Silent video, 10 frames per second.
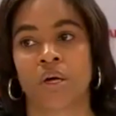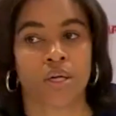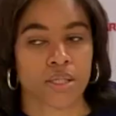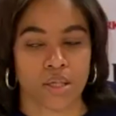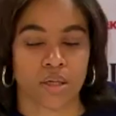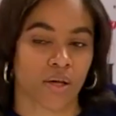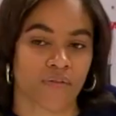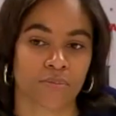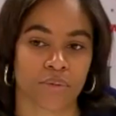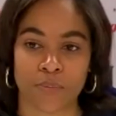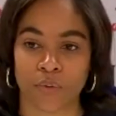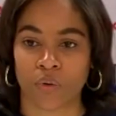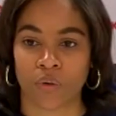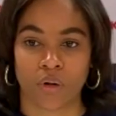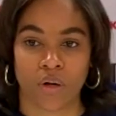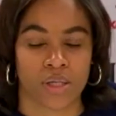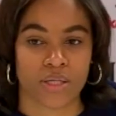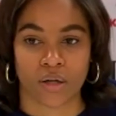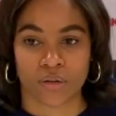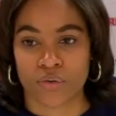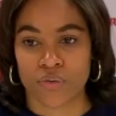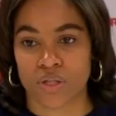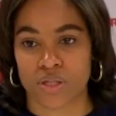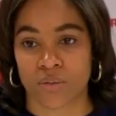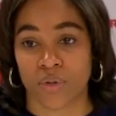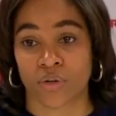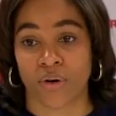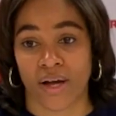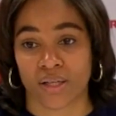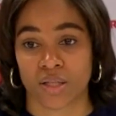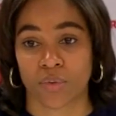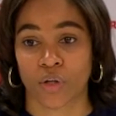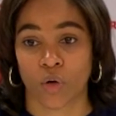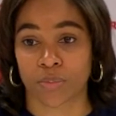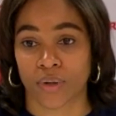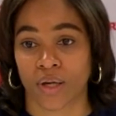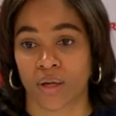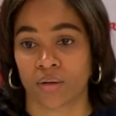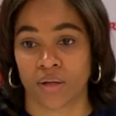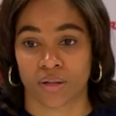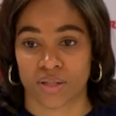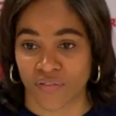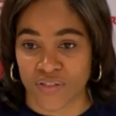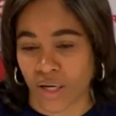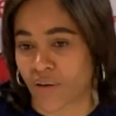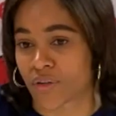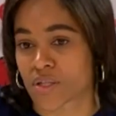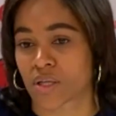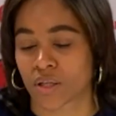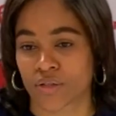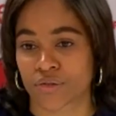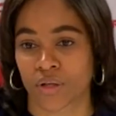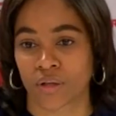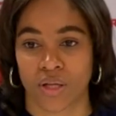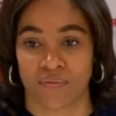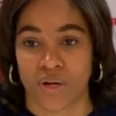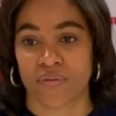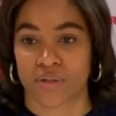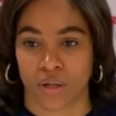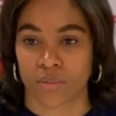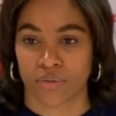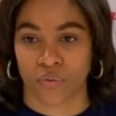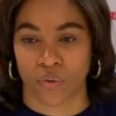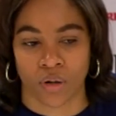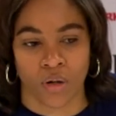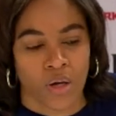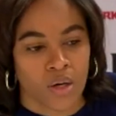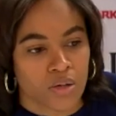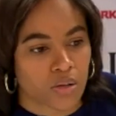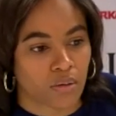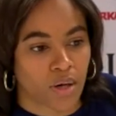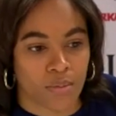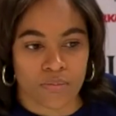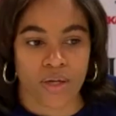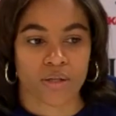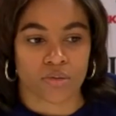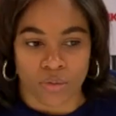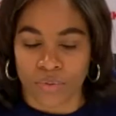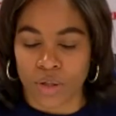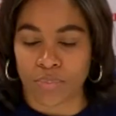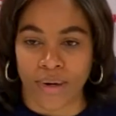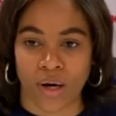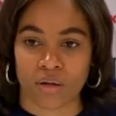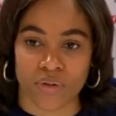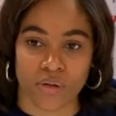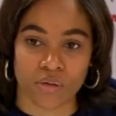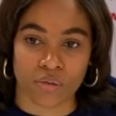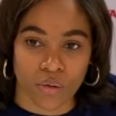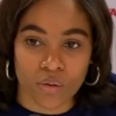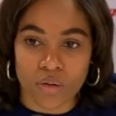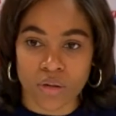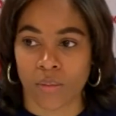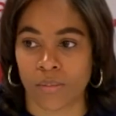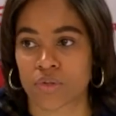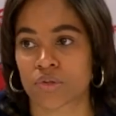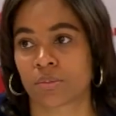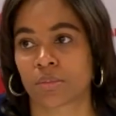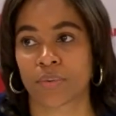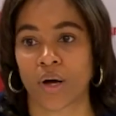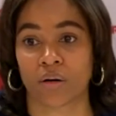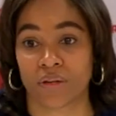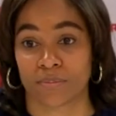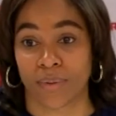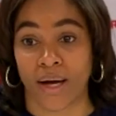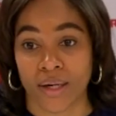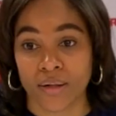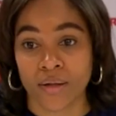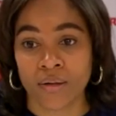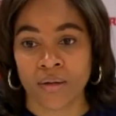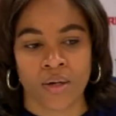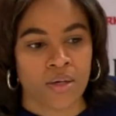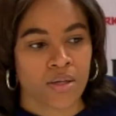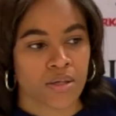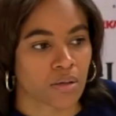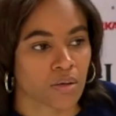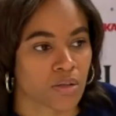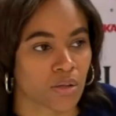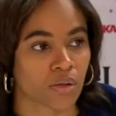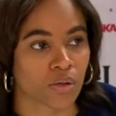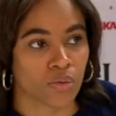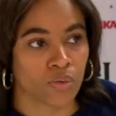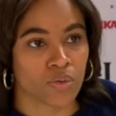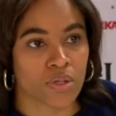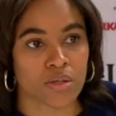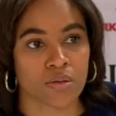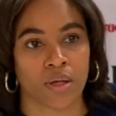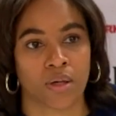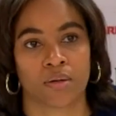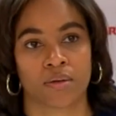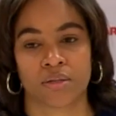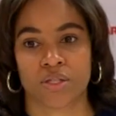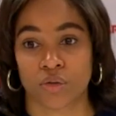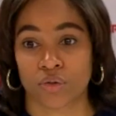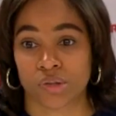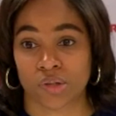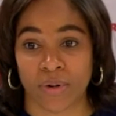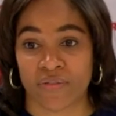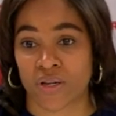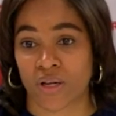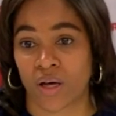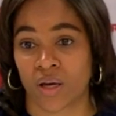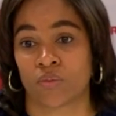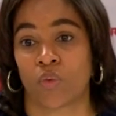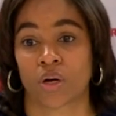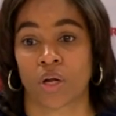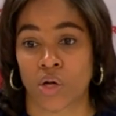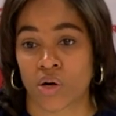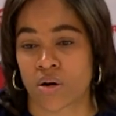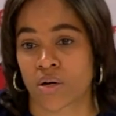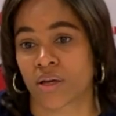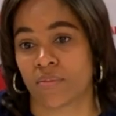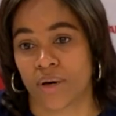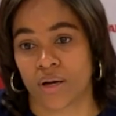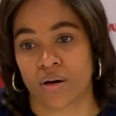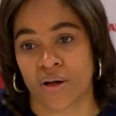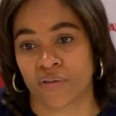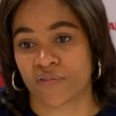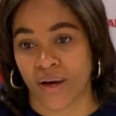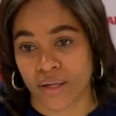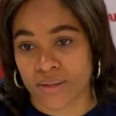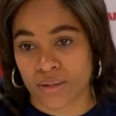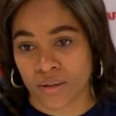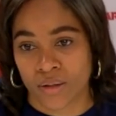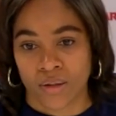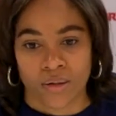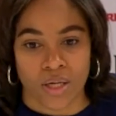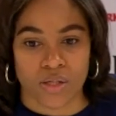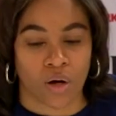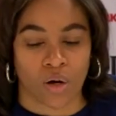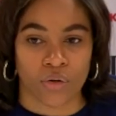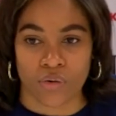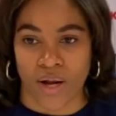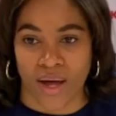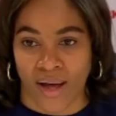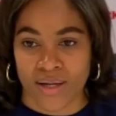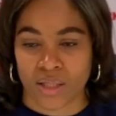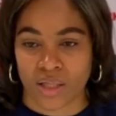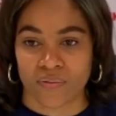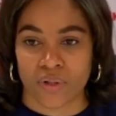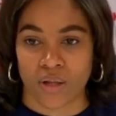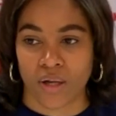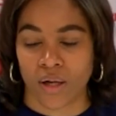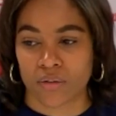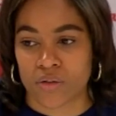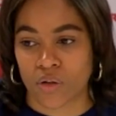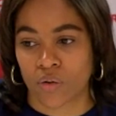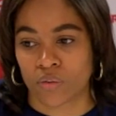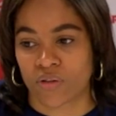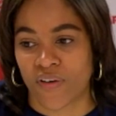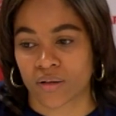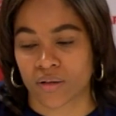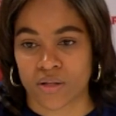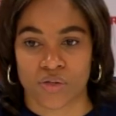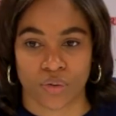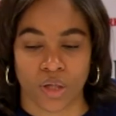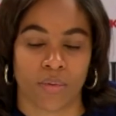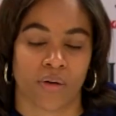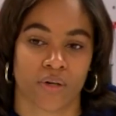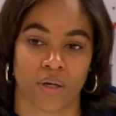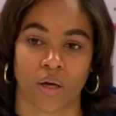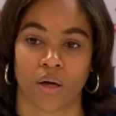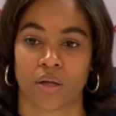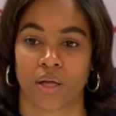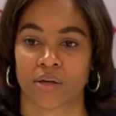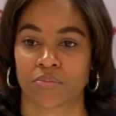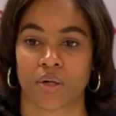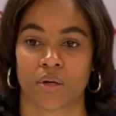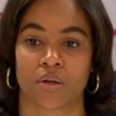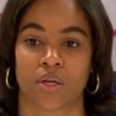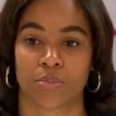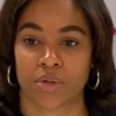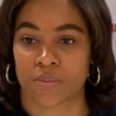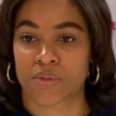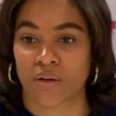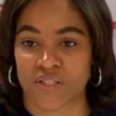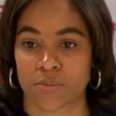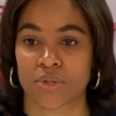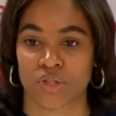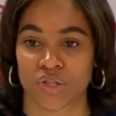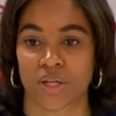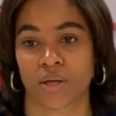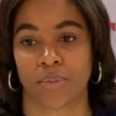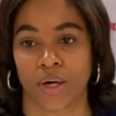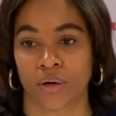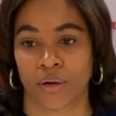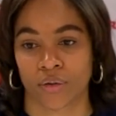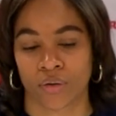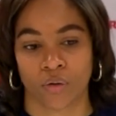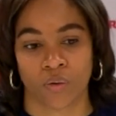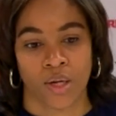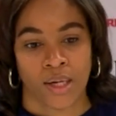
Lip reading: 10, 11 people an entirely new system, and you're asking them to go play in the toughest conference in the country, and they've never done it before. So I'm extremely proud of their growth. I'm extremely proud of their buy-in to lose and still show up every day and want to learn and get better and fight. That's all you can ask, and they've done that. So the fact that they still come every day and they compete and they put themselves in a position to get better, you know,